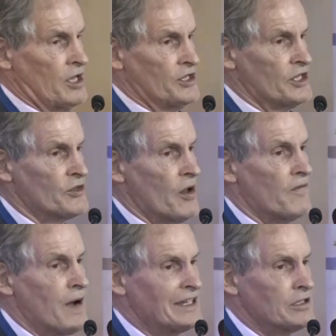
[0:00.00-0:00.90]
There's
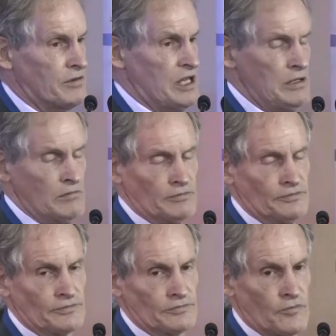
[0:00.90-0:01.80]
vaikari,
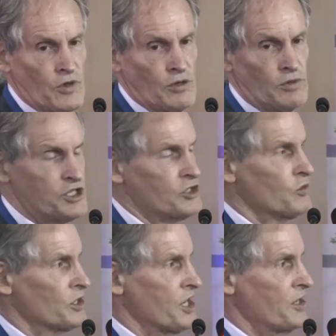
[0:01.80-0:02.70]
which is
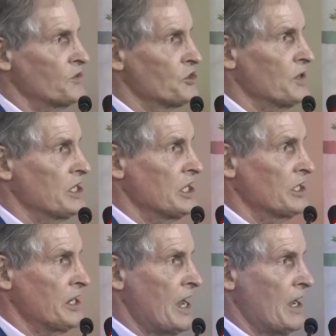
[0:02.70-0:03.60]
what I'm
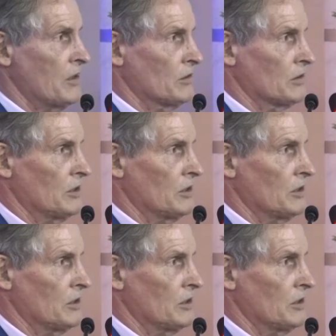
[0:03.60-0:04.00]
speaking now.